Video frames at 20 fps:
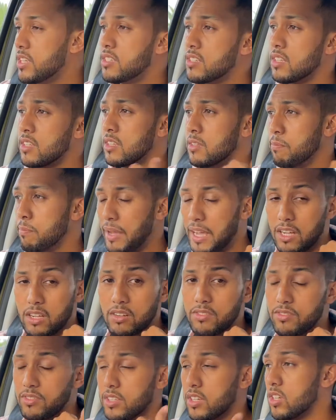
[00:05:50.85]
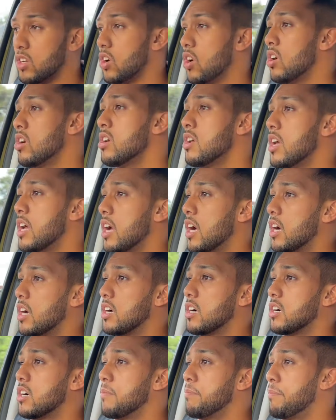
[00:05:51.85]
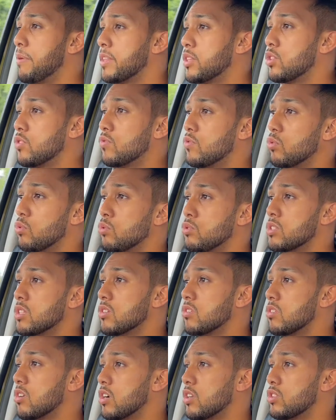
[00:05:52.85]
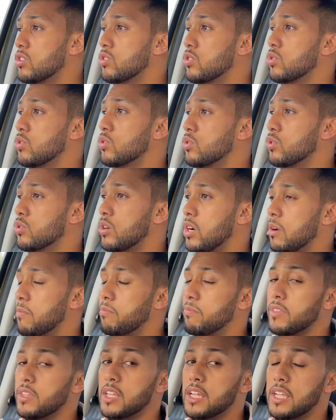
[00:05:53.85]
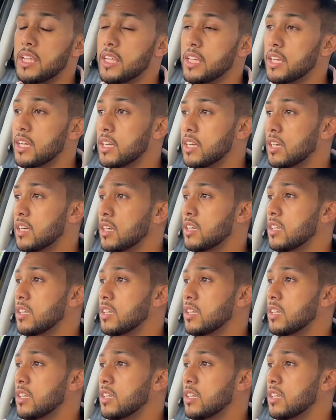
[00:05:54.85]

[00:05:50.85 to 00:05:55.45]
in the back of the car, but you've also got your rear